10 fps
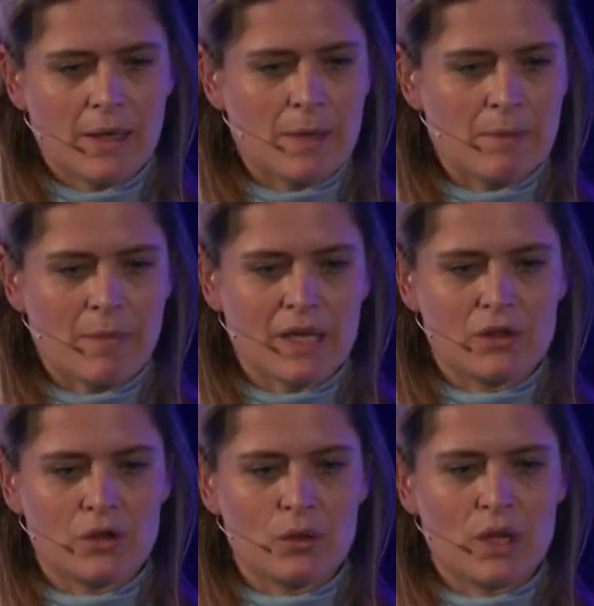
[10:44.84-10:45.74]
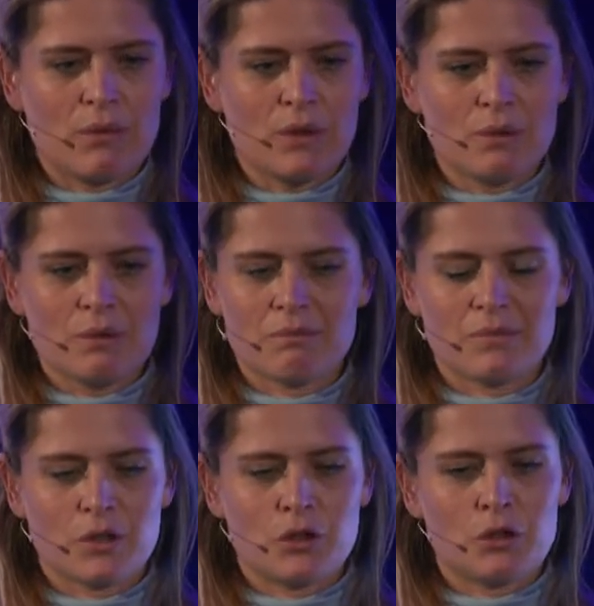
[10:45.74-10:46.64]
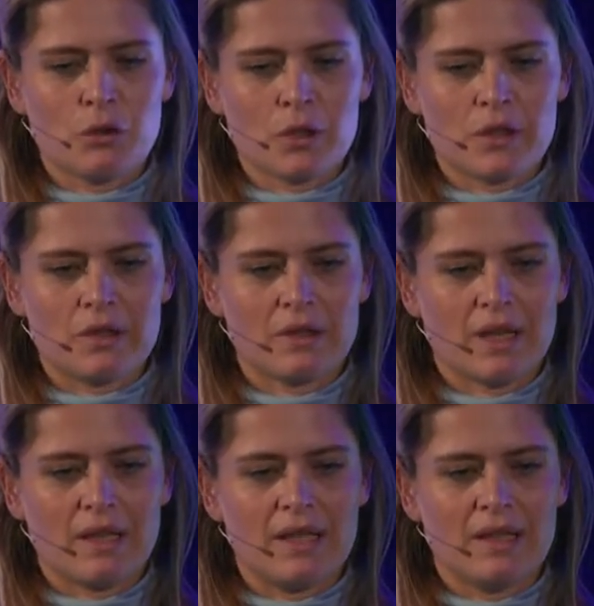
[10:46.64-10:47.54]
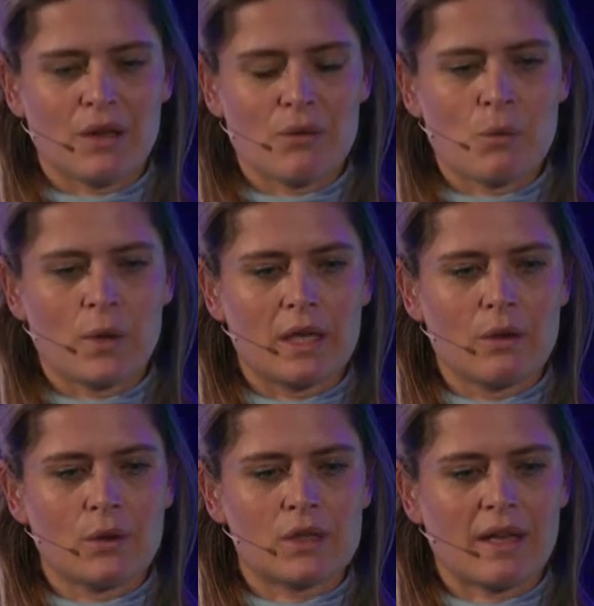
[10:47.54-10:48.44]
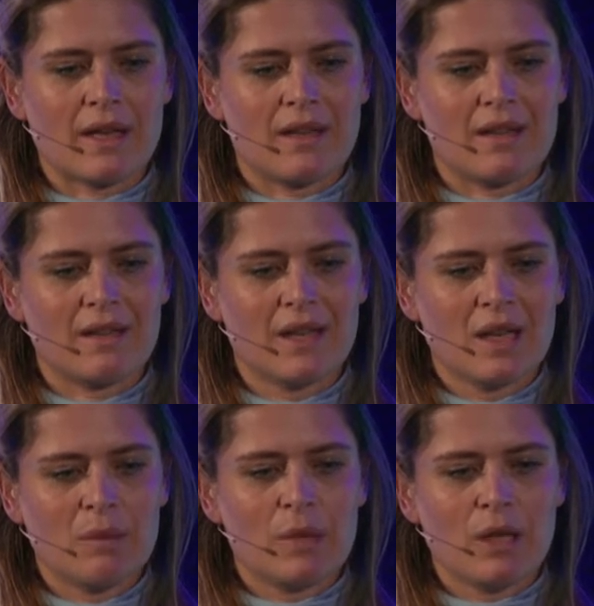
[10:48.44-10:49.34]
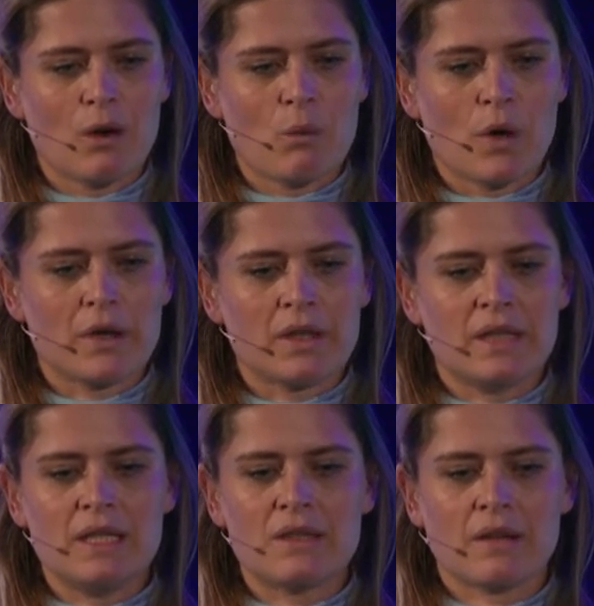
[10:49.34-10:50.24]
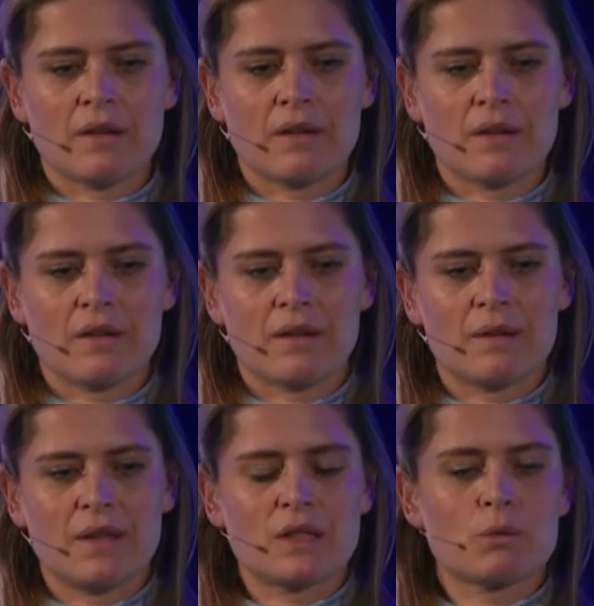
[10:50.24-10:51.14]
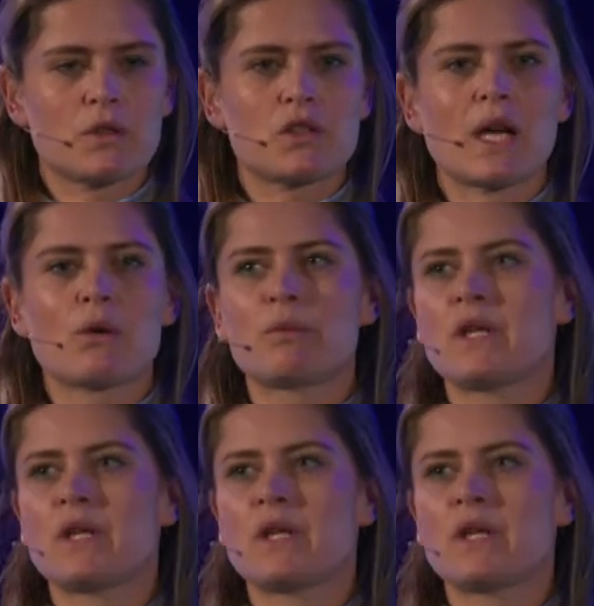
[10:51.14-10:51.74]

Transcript: And just to give you a short idea of what it looks like below water, this is what the scour